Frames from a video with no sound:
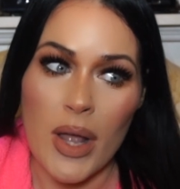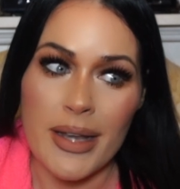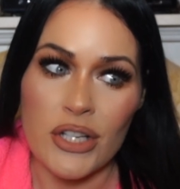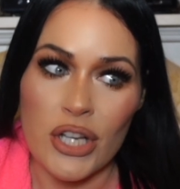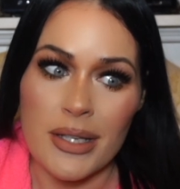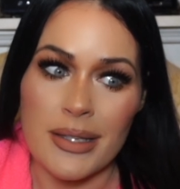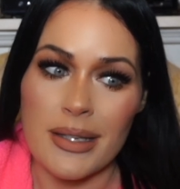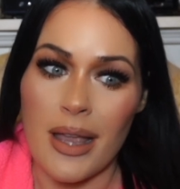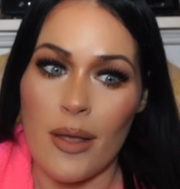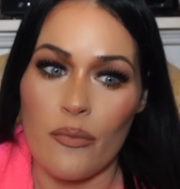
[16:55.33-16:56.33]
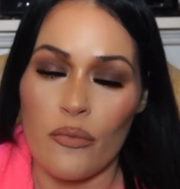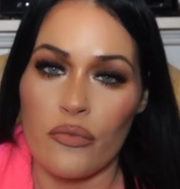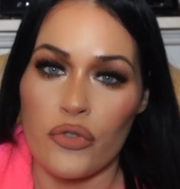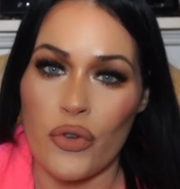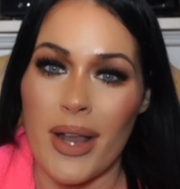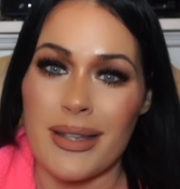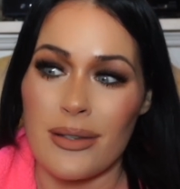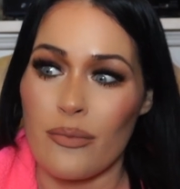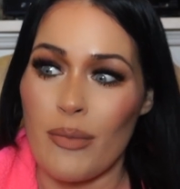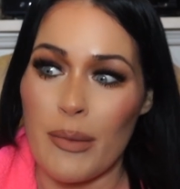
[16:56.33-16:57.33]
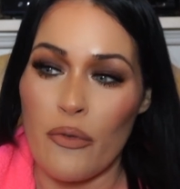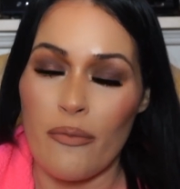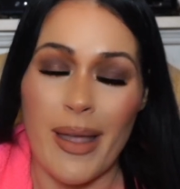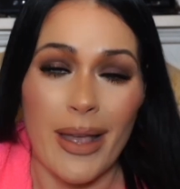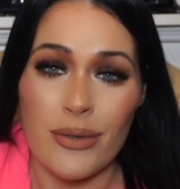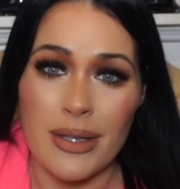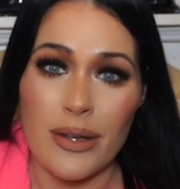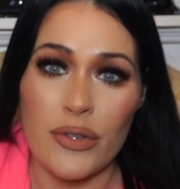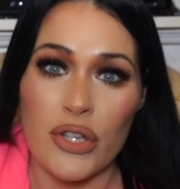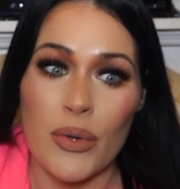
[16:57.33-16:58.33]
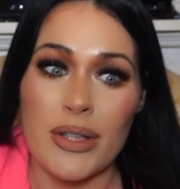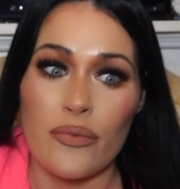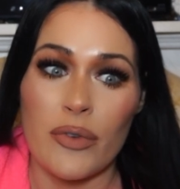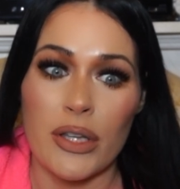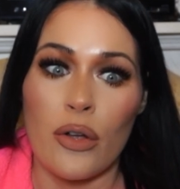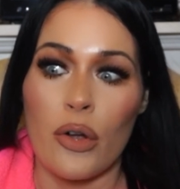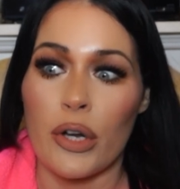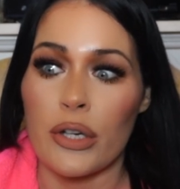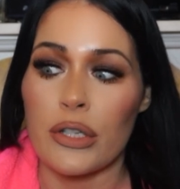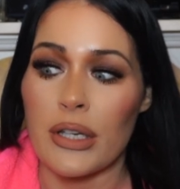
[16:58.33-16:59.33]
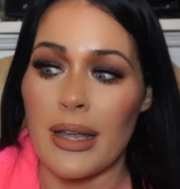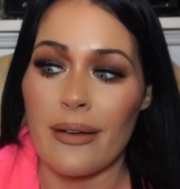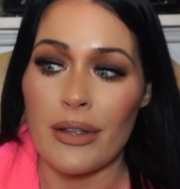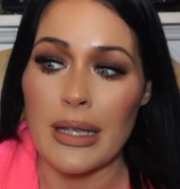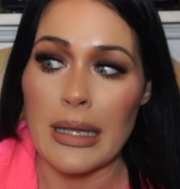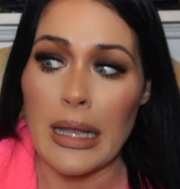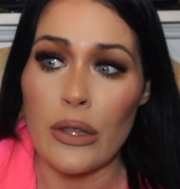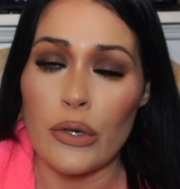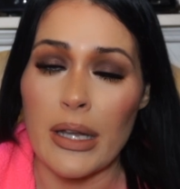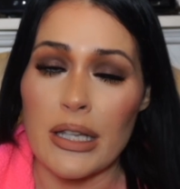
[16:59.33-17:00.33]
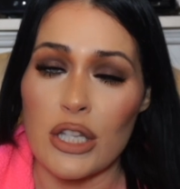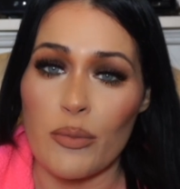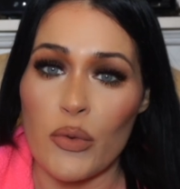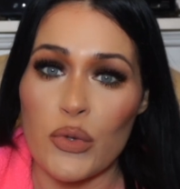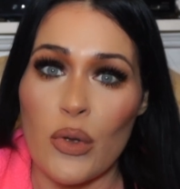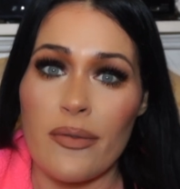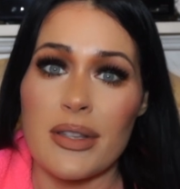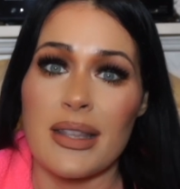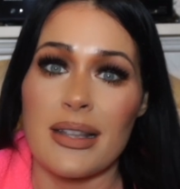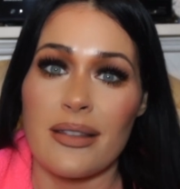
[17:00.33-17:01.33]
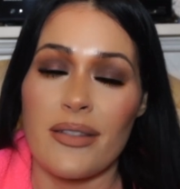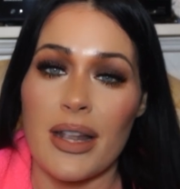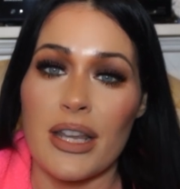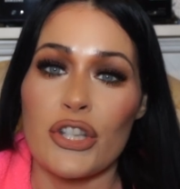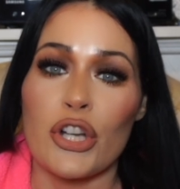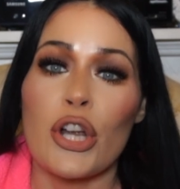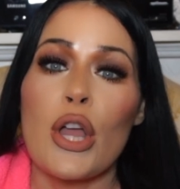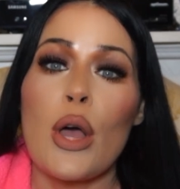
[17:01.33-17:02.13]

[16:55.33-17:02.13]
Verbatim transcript: I just am trying to move my house now, so it's really hard to get everything together, get to the post office, things of that nature.